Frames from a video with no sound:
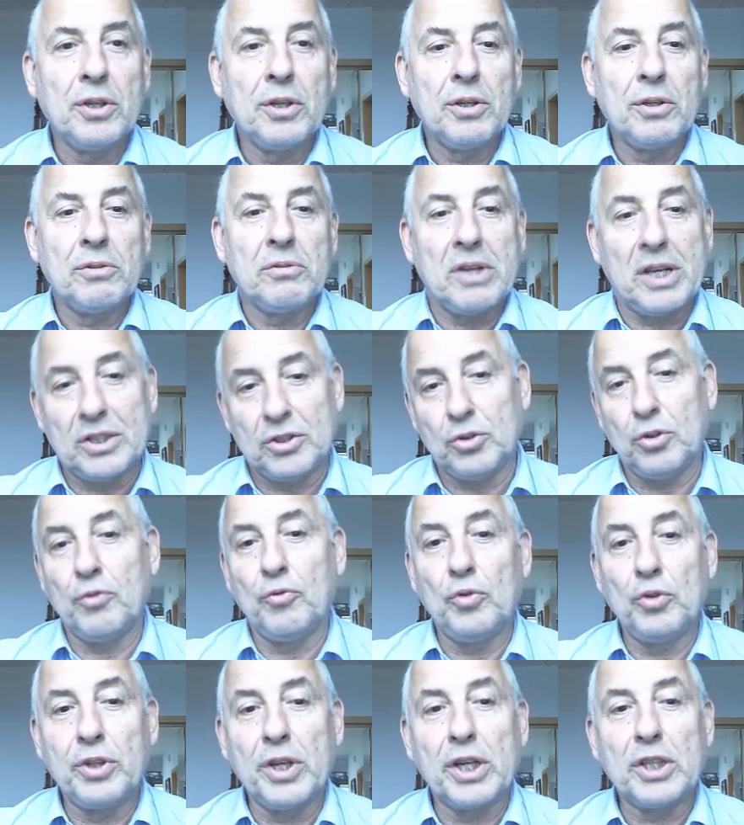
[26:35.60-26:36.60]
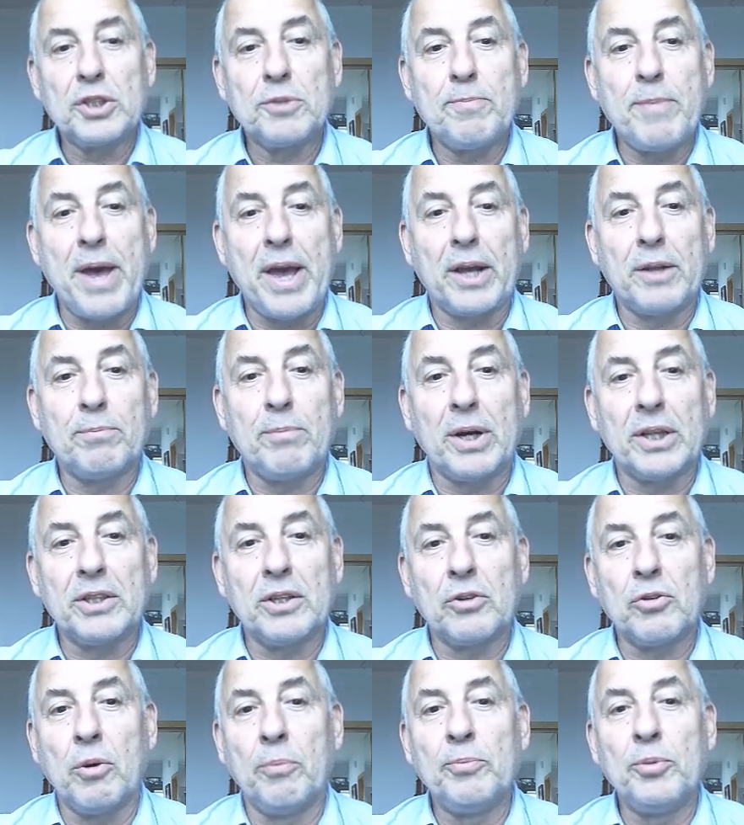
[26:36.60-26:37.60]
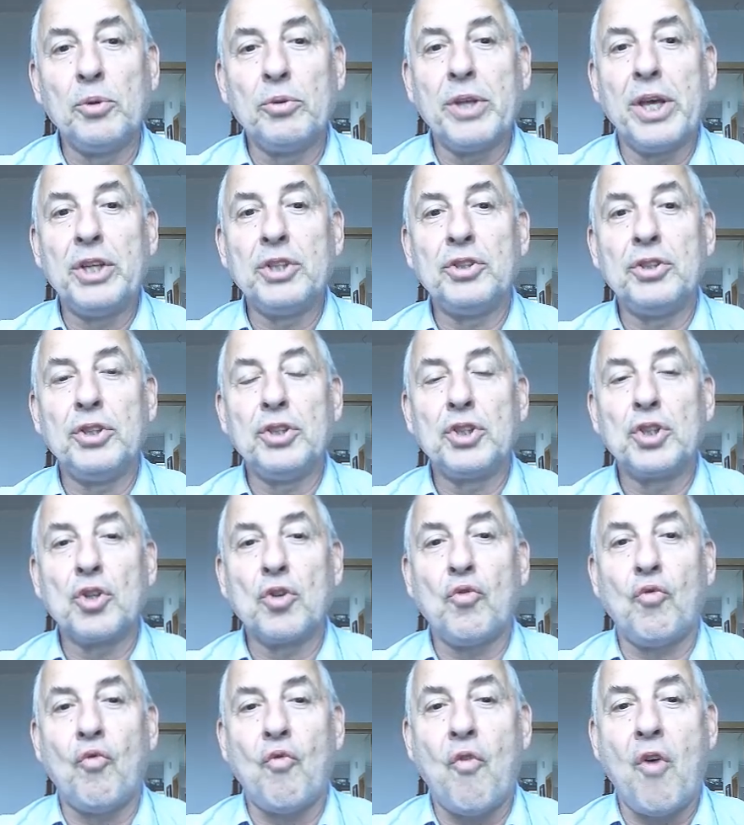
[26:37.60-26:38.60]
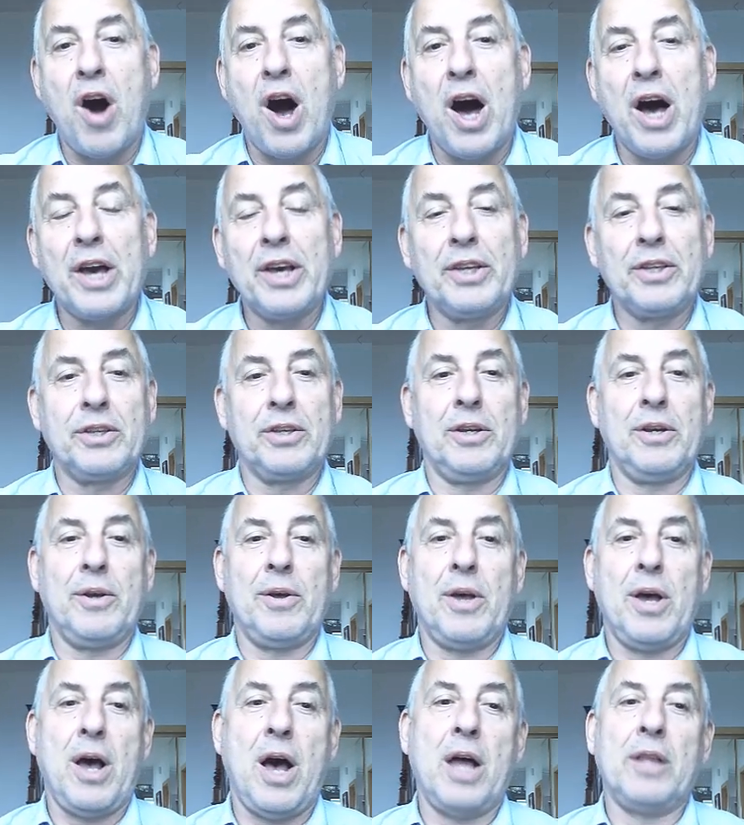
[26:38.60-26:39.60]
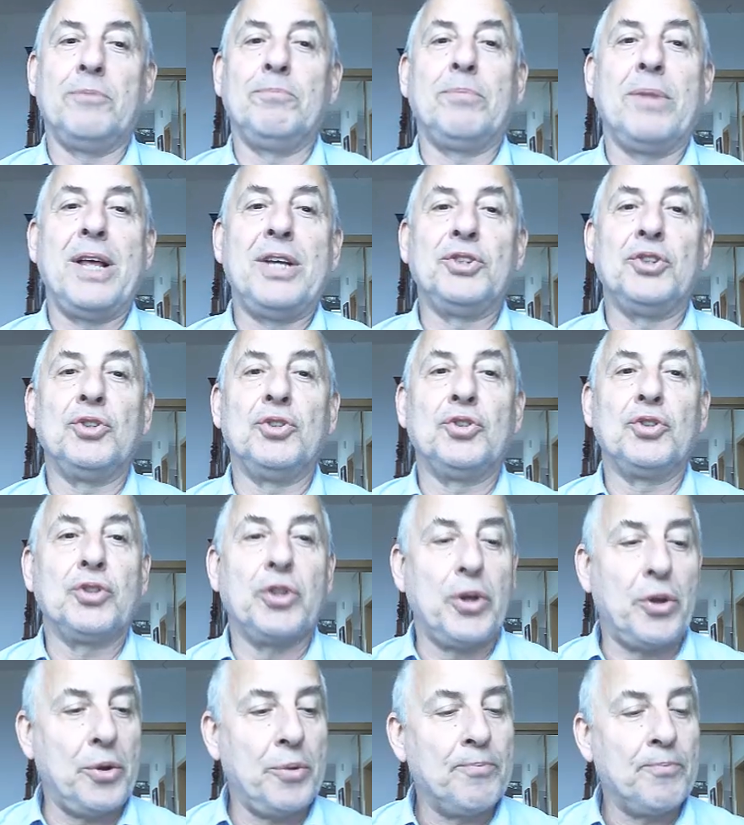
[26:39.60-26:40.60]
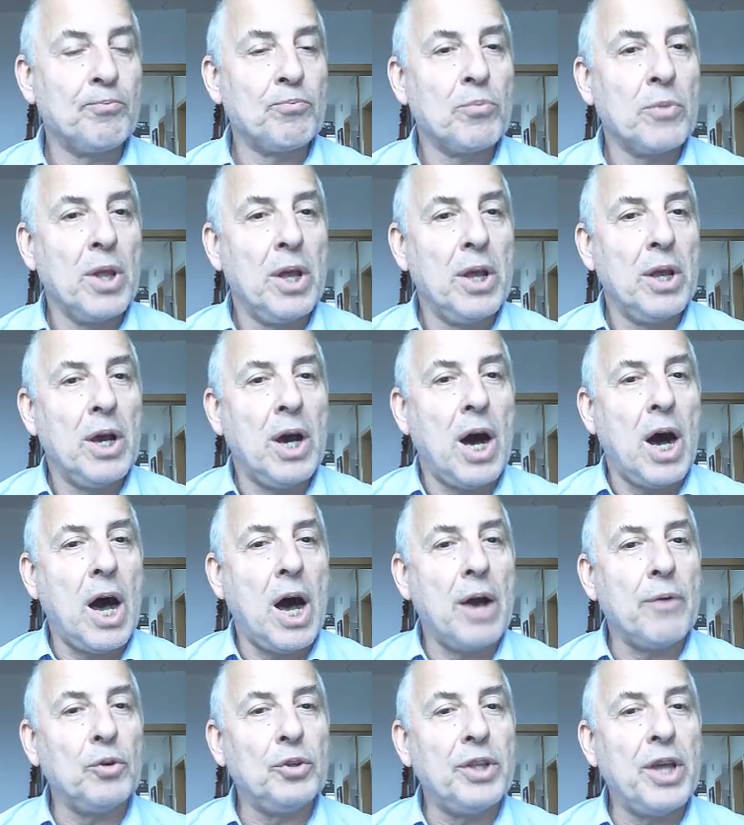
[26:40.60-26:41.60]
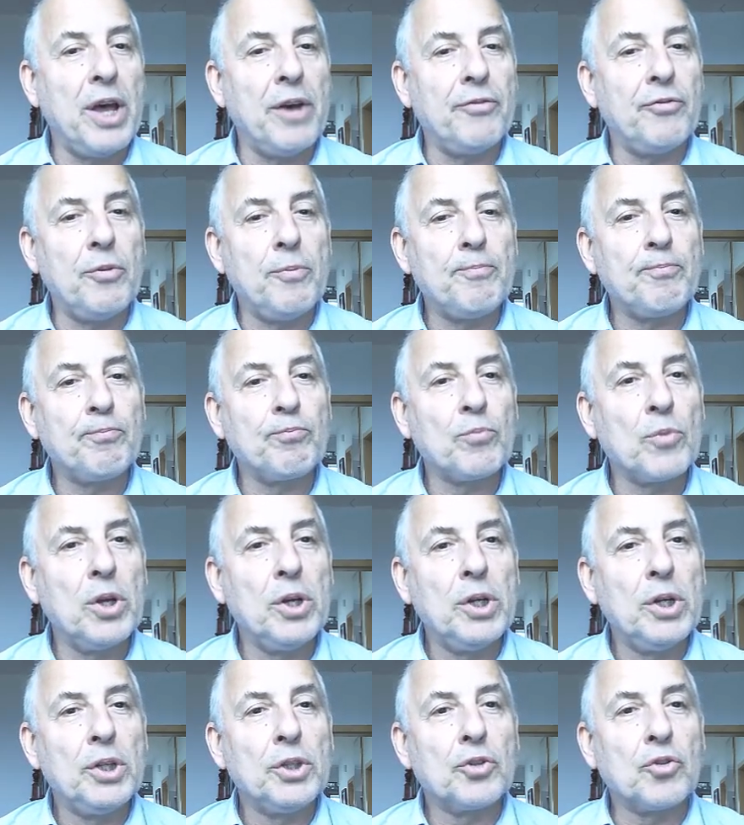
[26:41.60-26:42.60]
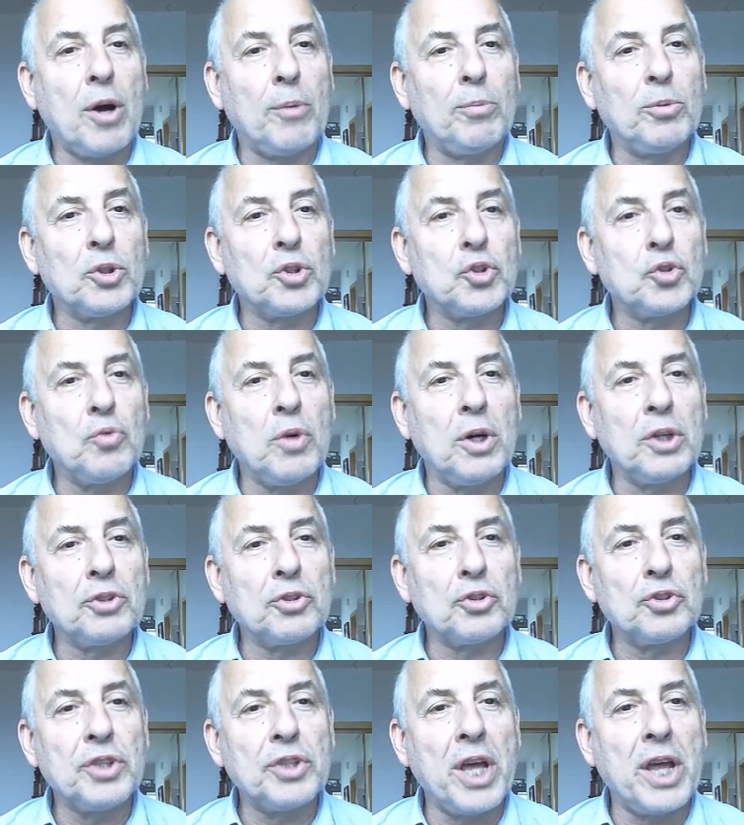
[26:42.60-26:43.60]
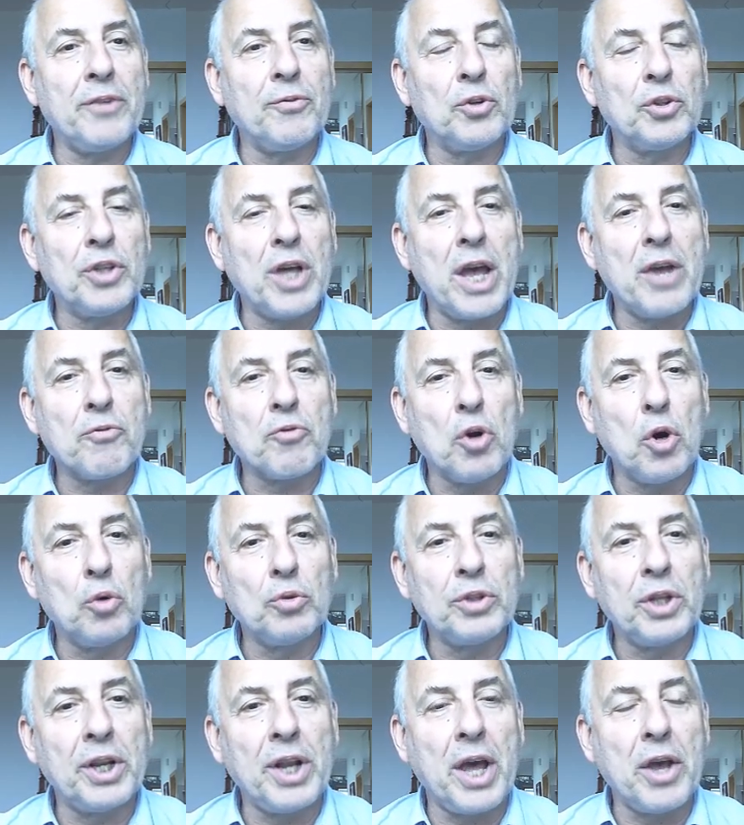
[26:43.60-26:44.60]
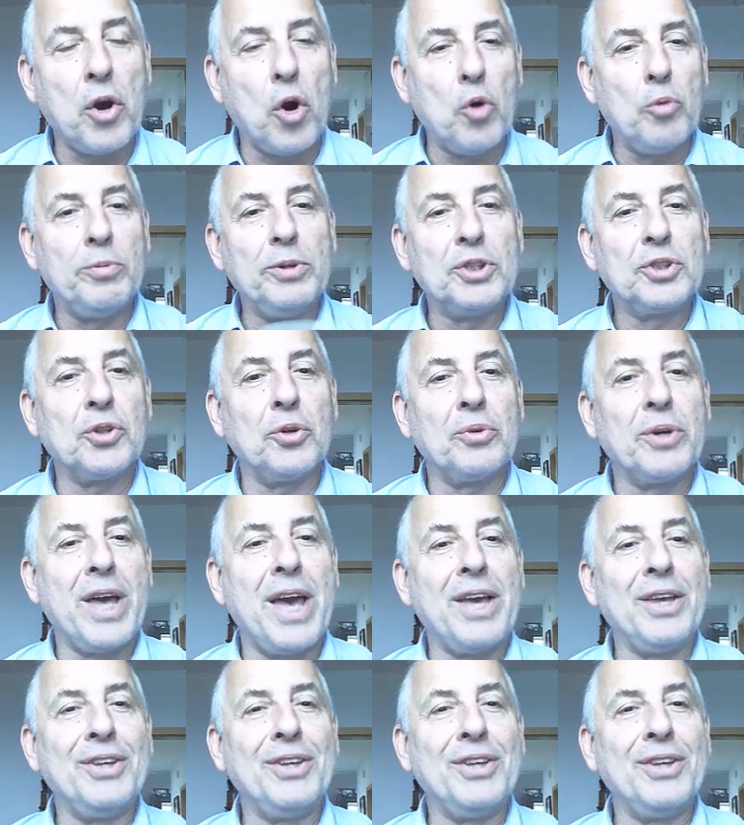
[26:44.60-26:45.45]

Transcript: as you would expect, but the computation is quite unpleasant, so I would have troubles to understand what I wrote, and I hope it's okay.